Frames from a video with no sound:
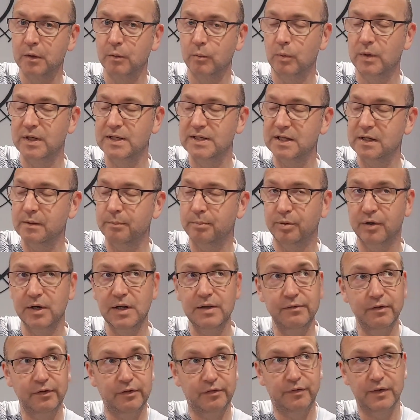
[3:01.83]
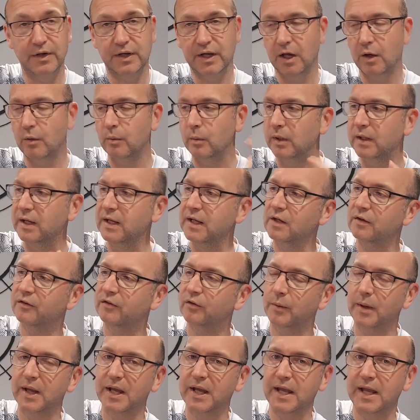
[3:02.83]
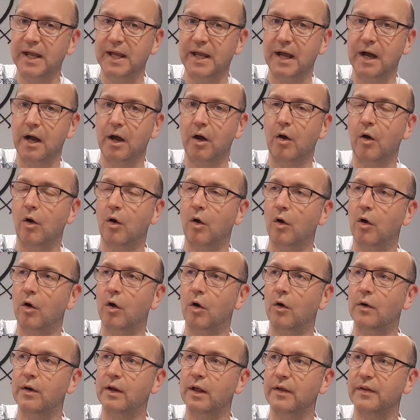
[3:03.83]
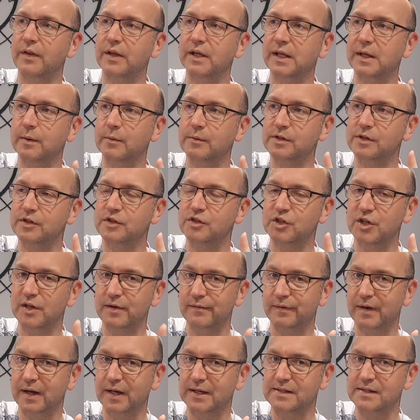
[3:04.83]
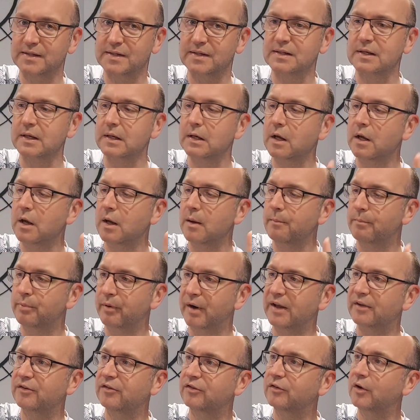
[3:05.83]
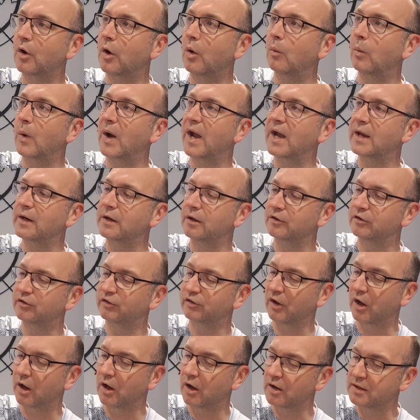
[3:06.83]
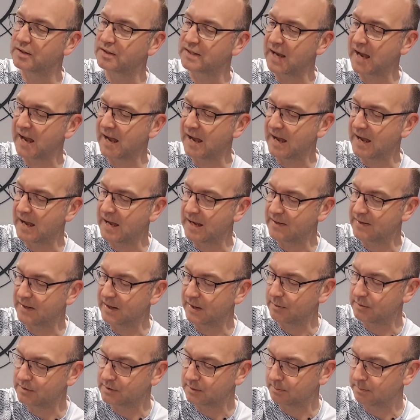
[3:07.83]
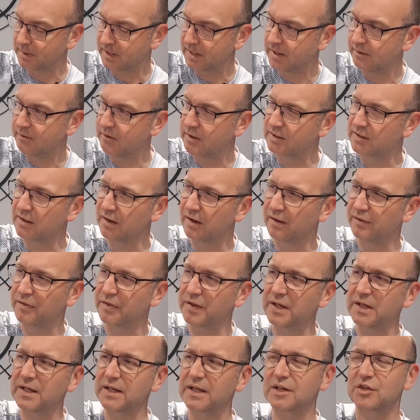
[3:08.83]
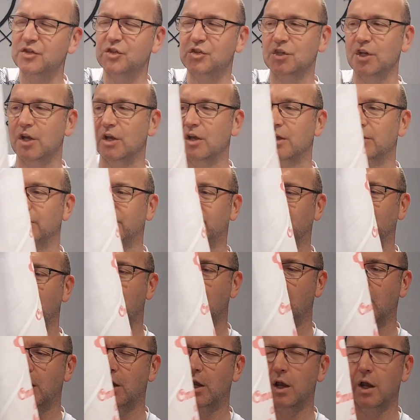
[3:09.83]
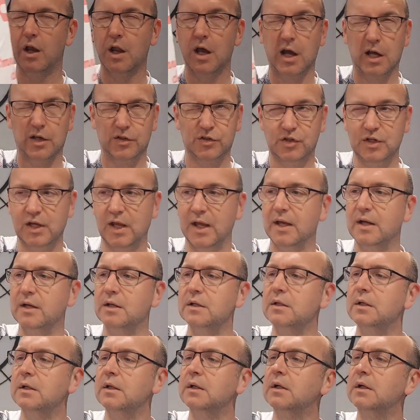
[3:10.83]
we did a previous video, we'll link to it here, on, I think it was a Chivas breast awareness shirt. And there was a period, and I think these shirts are last year.